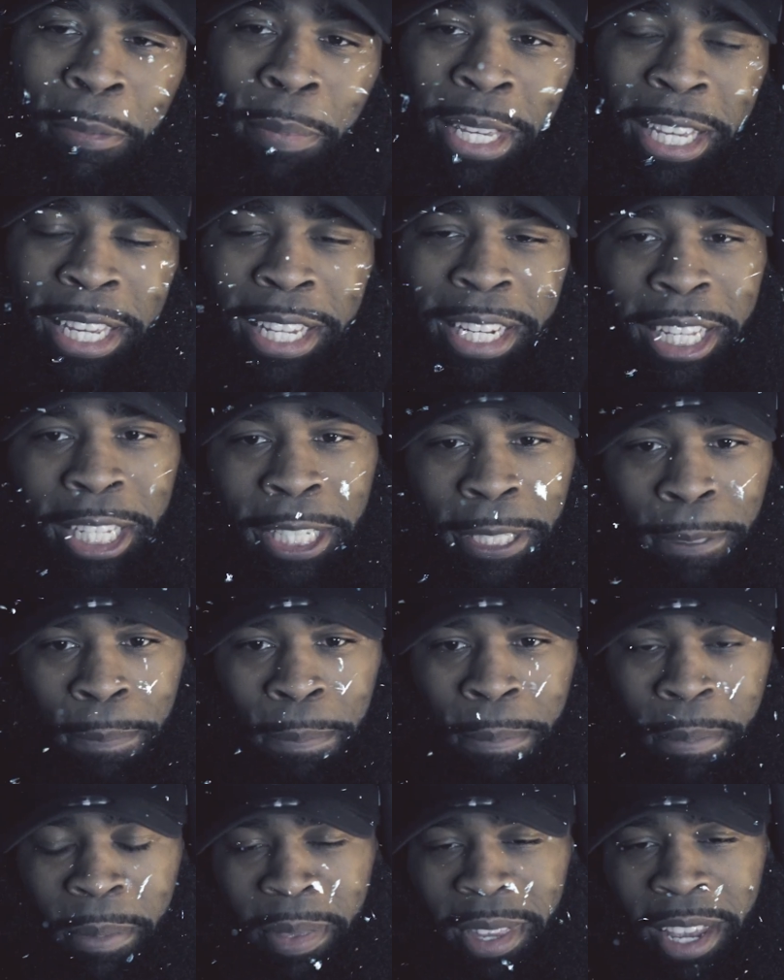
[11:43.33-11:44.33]
me and
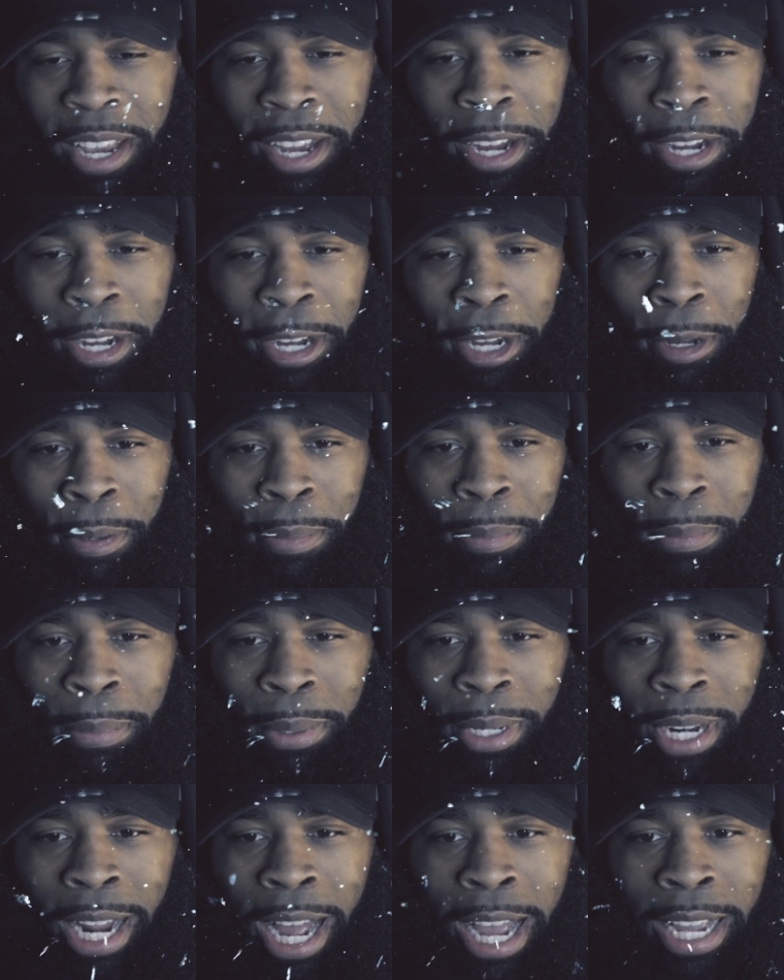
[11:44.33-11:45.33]
him.
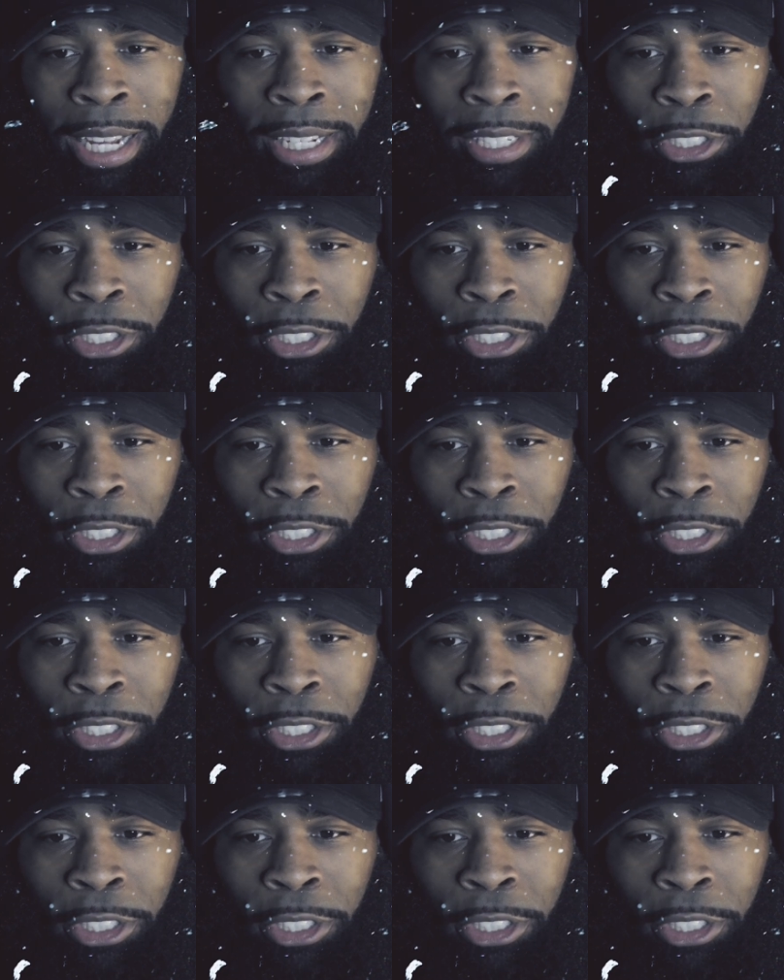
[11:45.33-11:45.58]
But I